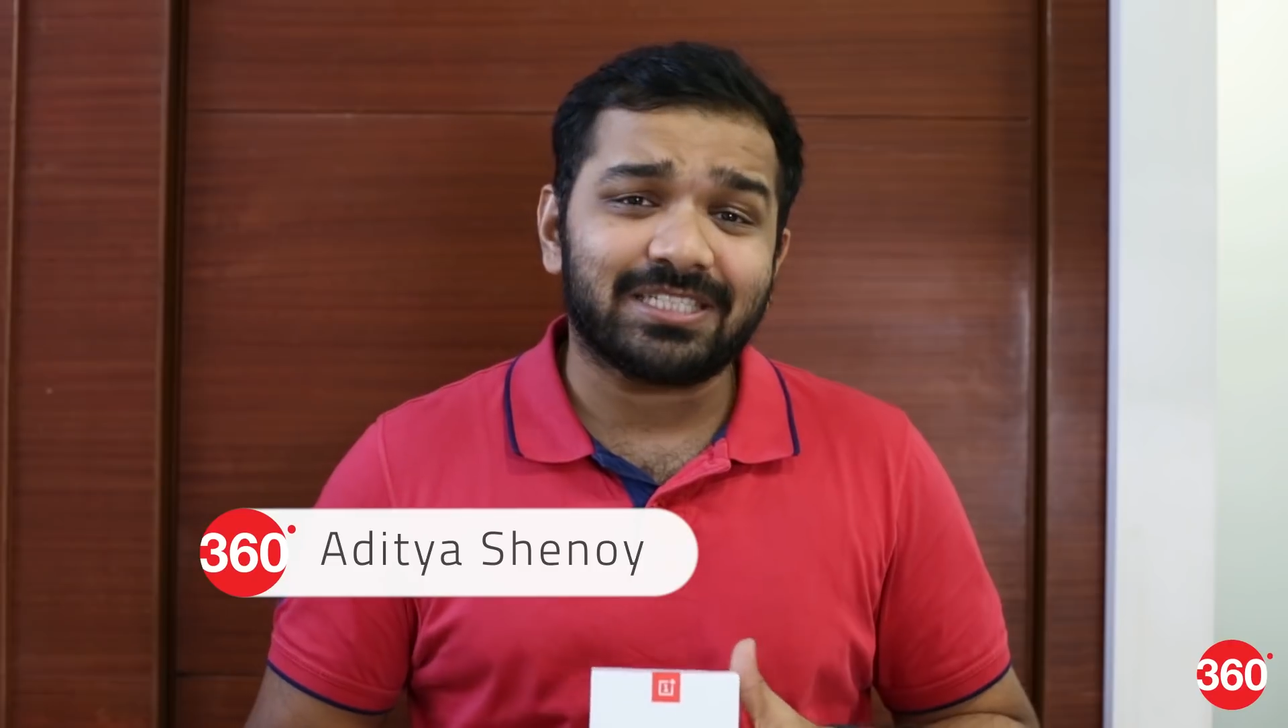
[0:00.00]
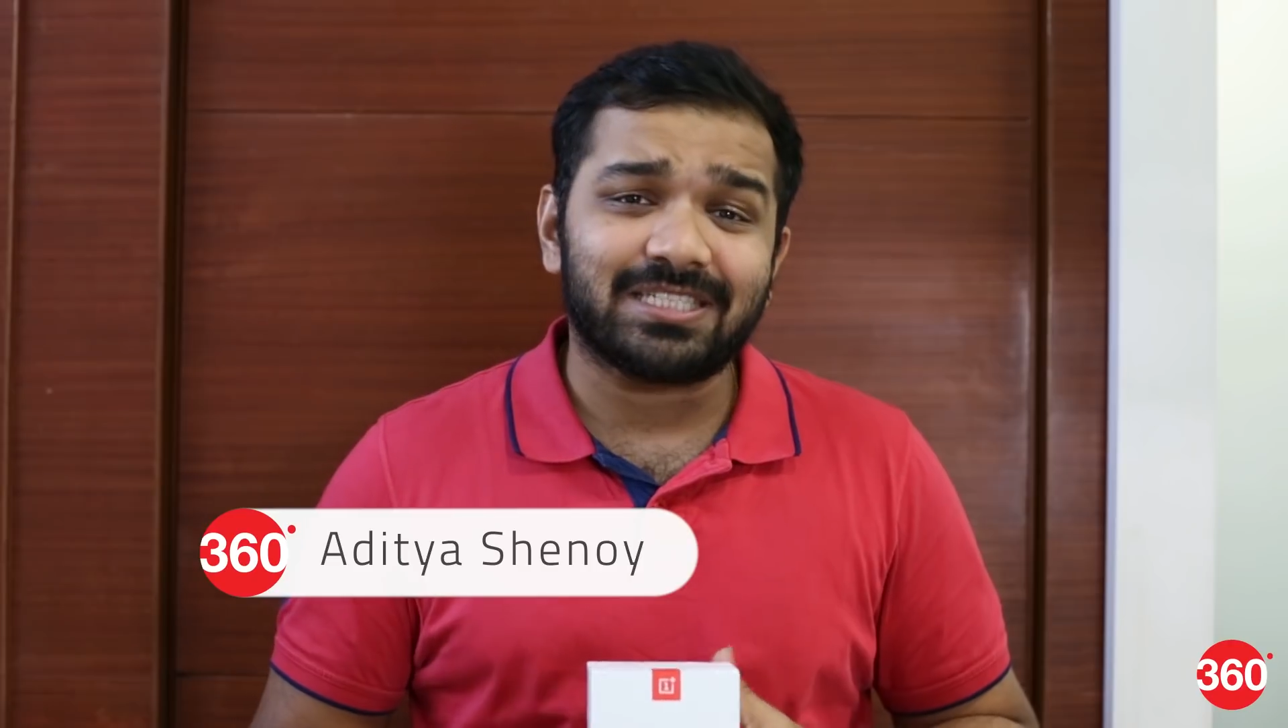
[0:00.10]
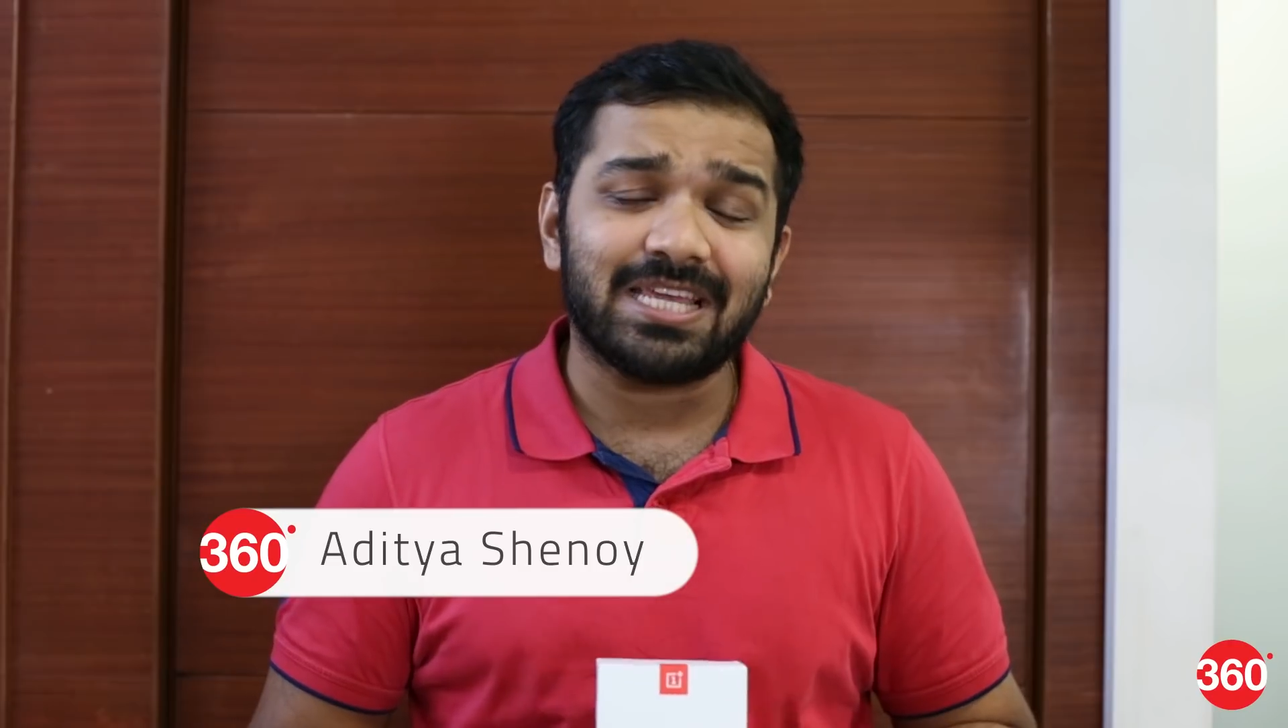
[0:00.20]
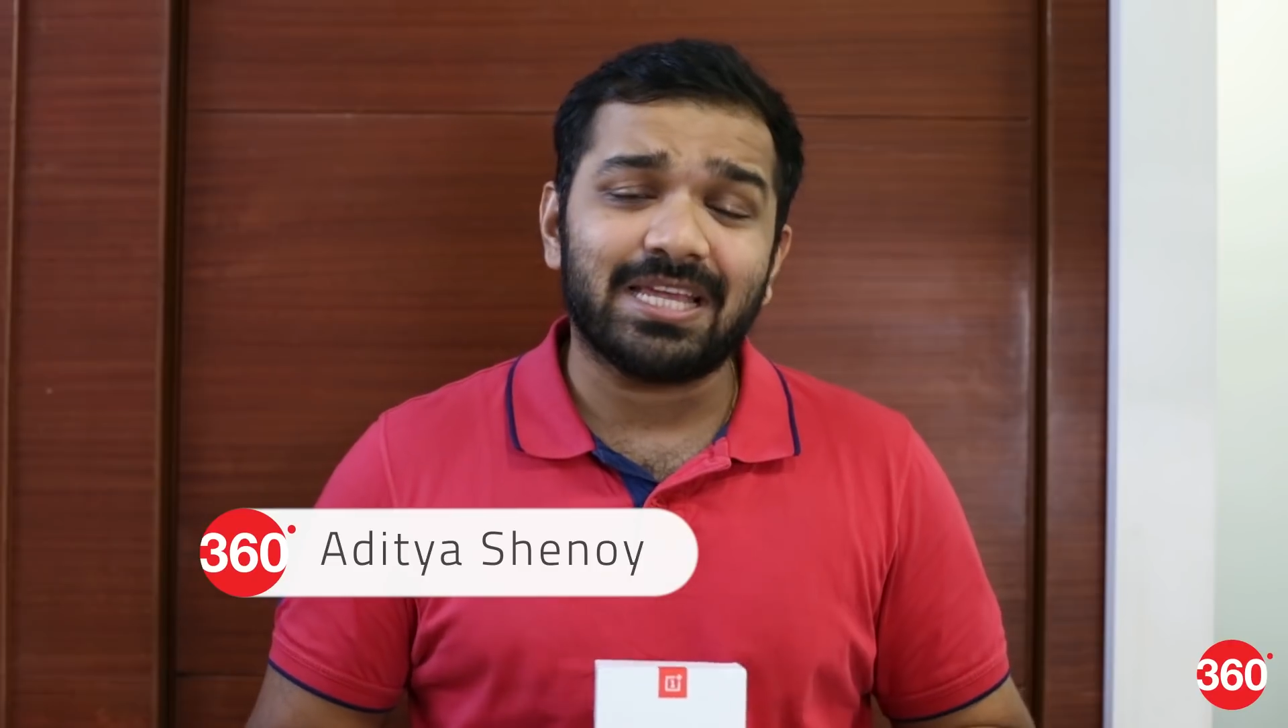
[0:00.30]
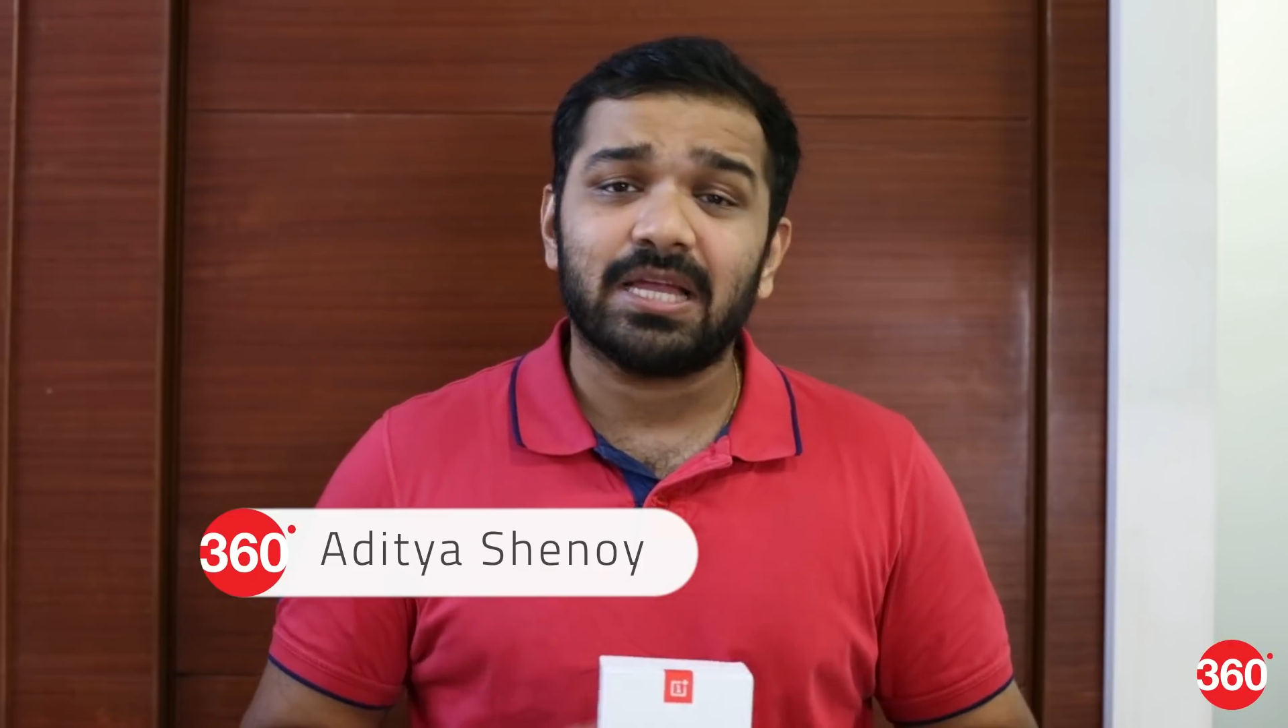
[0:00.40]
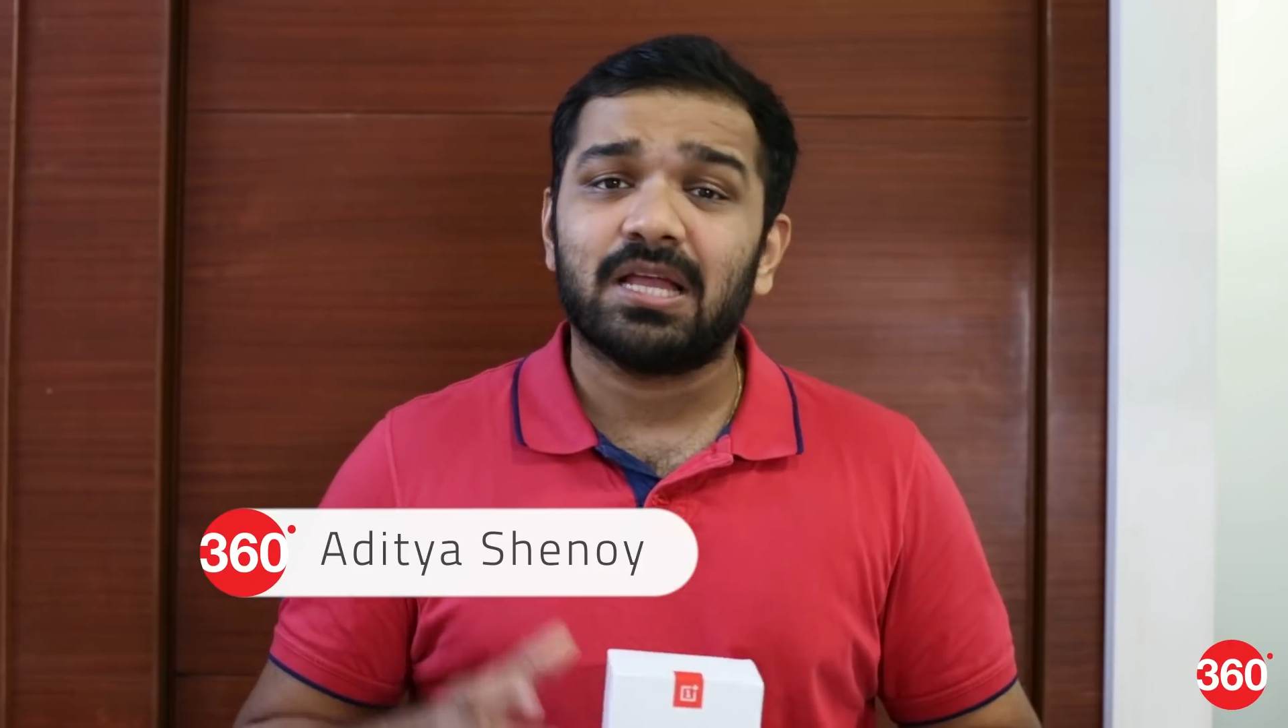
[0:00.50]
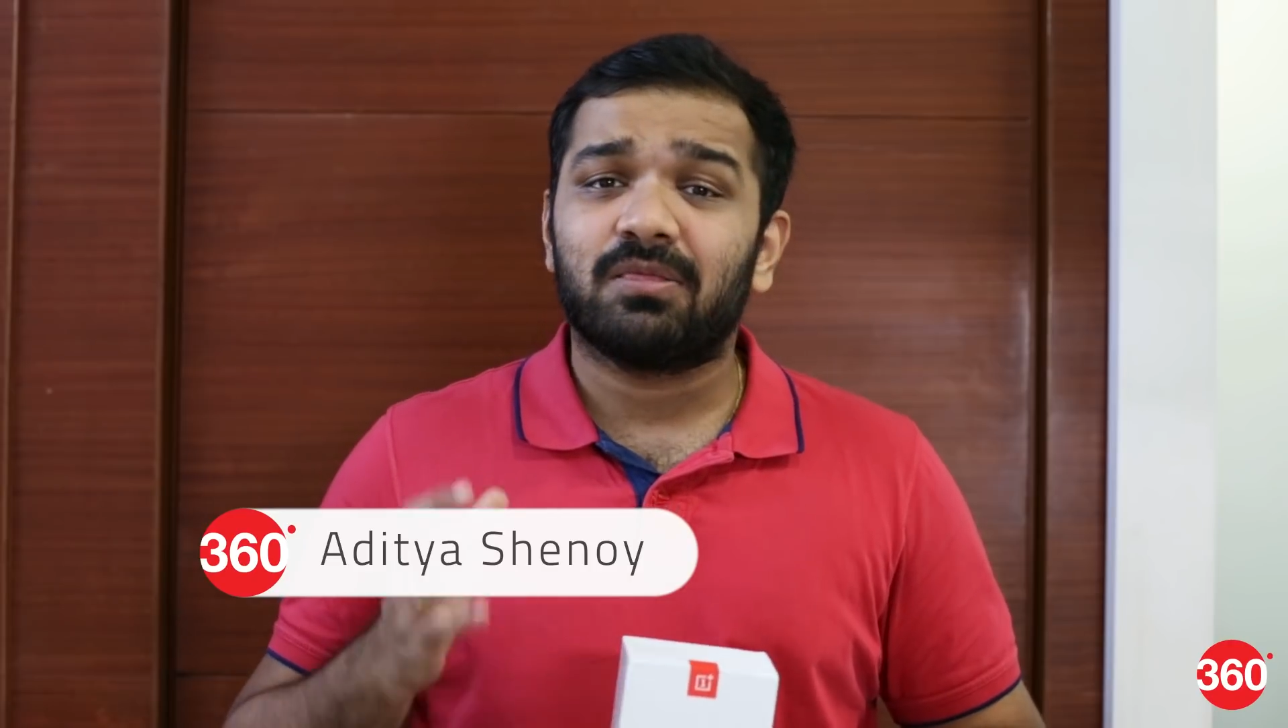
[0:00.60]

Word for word: 6T